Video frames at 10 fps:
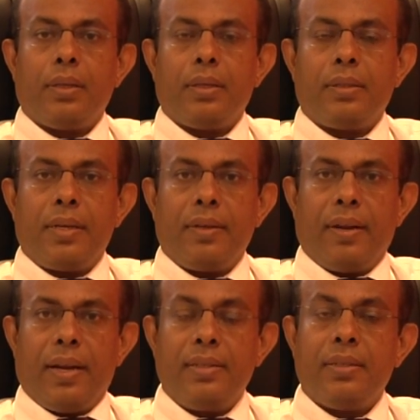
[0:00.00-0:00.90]

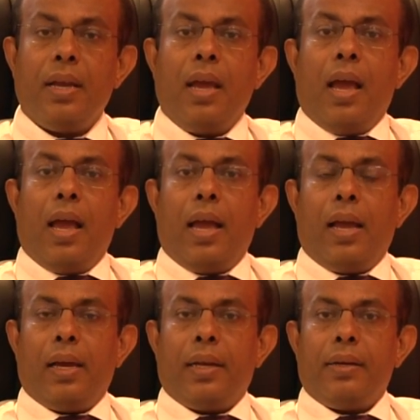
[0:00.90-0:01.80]
centigrades.
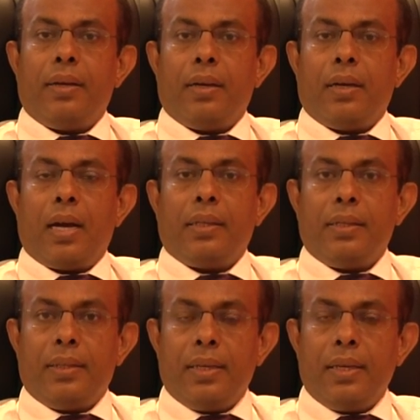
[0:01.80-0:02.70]
And
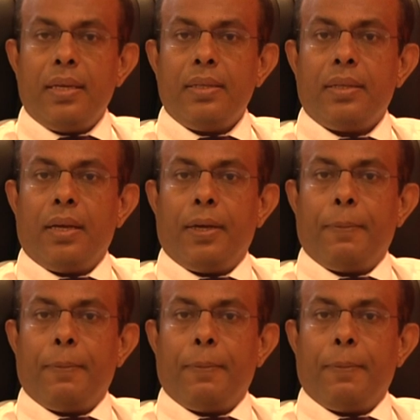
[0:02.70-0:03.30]
other thing is